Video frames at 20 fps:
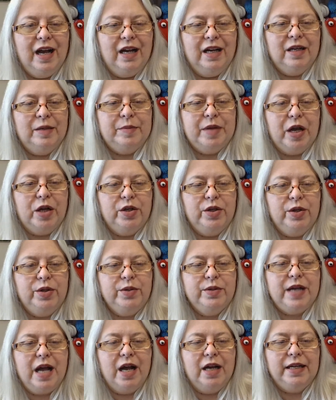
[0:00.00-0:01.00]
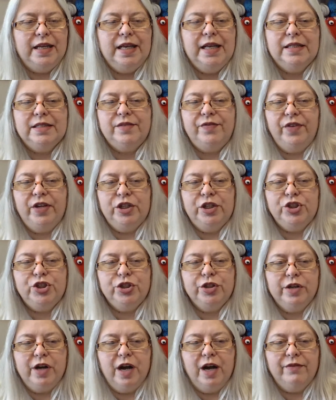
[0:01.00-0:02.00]
Connie has
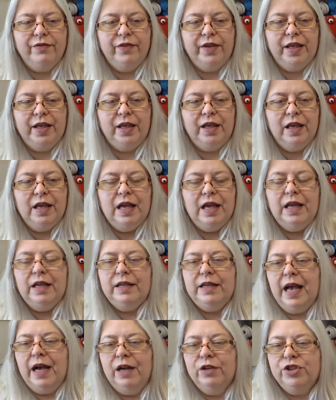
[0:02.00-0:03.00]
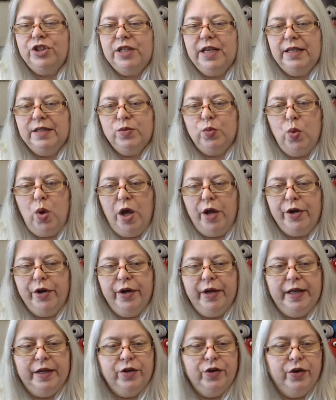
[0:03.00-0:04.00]
finished her coffee. Now she has
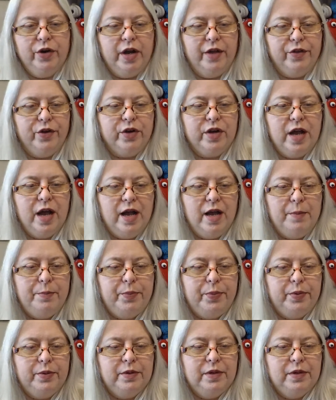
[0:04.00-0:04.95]
water in her other cup.